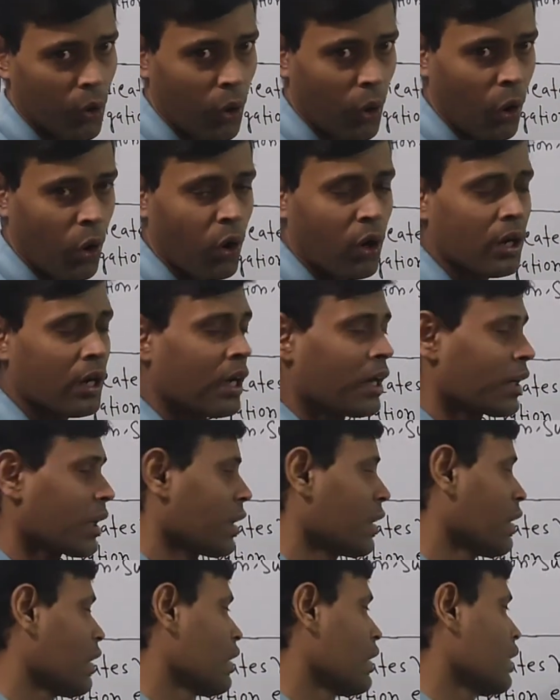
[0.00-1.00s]
All
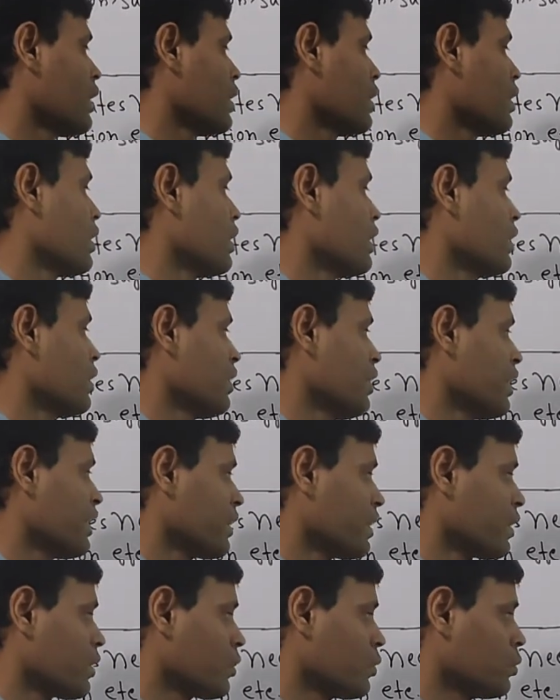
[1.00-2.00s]
are
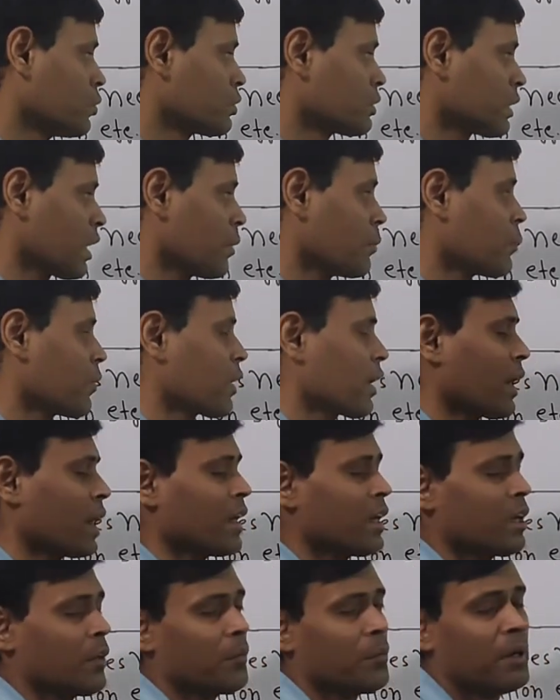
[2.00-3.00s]
related to some
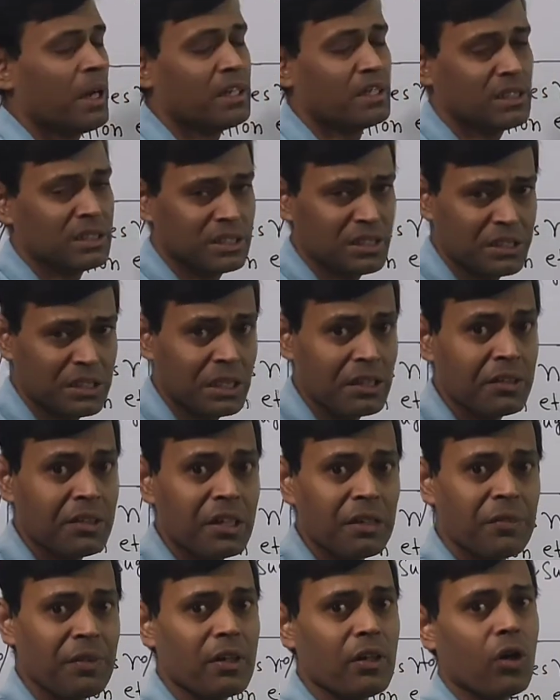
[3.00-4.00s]
kind of necessity
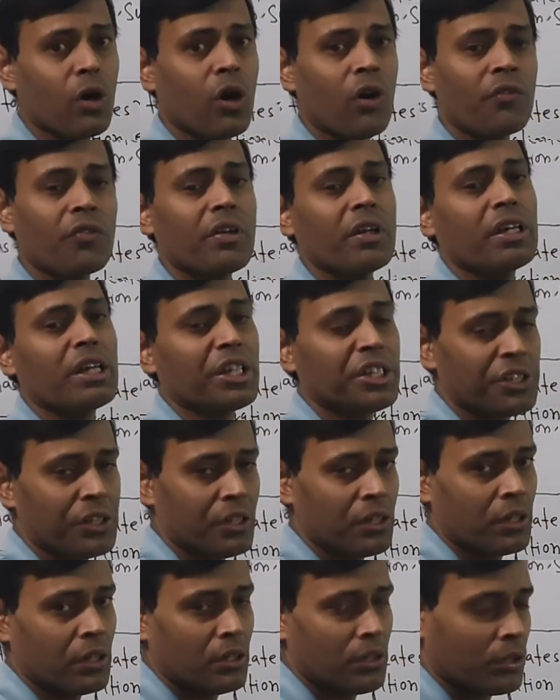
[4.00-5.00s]
driven
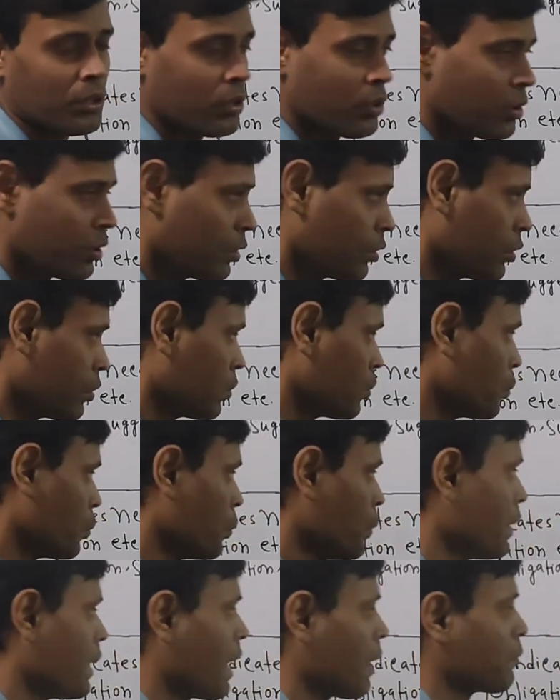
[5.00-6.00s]
obligation.
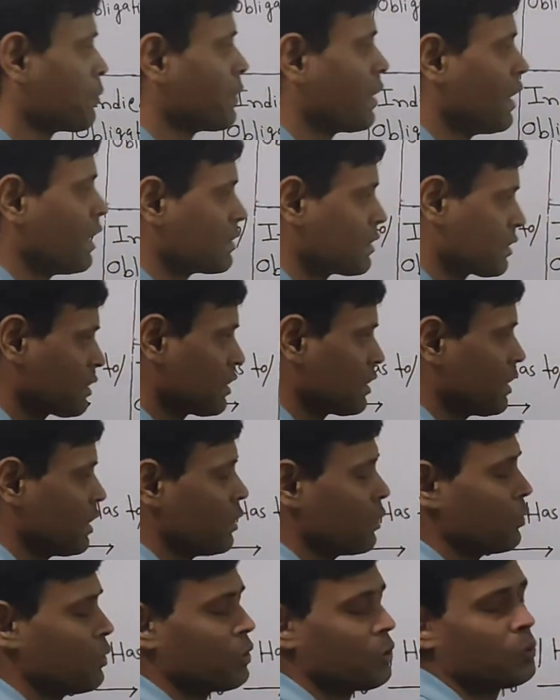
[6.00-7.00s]
We have the
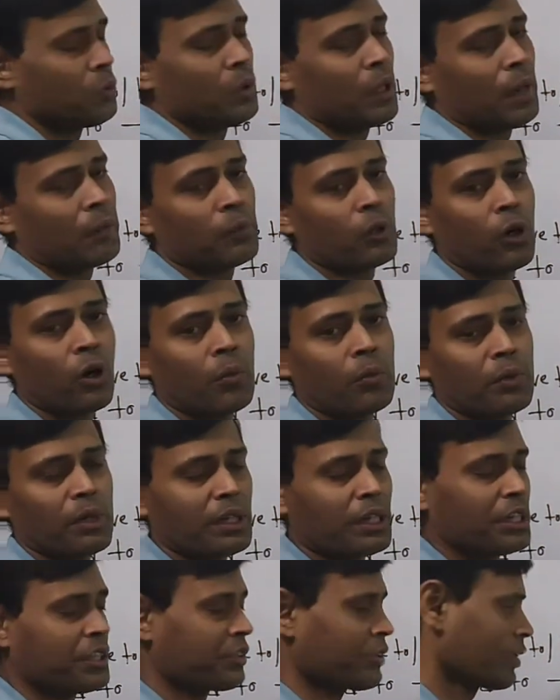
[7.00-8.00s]
necessity, we to have the
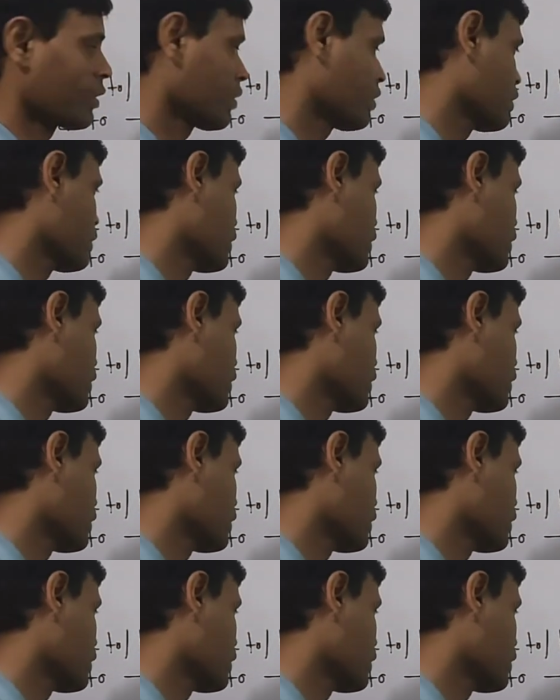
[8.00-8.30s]
obligation.